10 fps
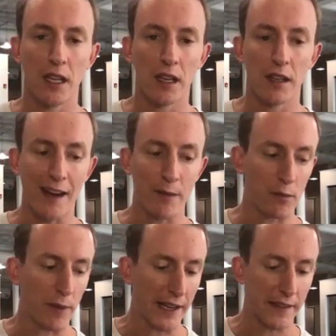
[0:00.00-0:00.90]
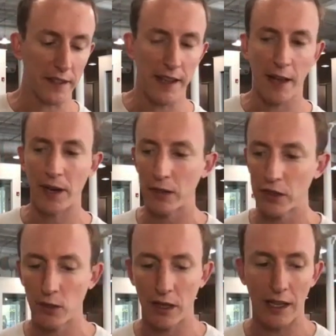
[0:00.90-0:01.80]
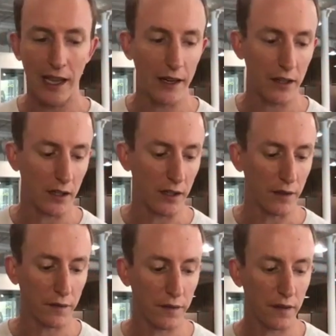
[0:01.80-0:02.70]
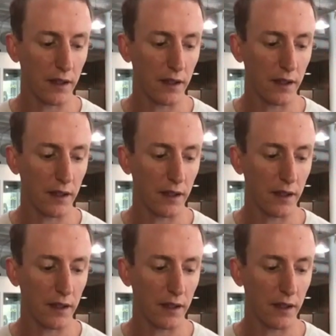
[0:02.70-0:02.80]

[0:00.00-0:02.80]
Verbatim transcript: yeah. I remember back in the day when I was doing a lot of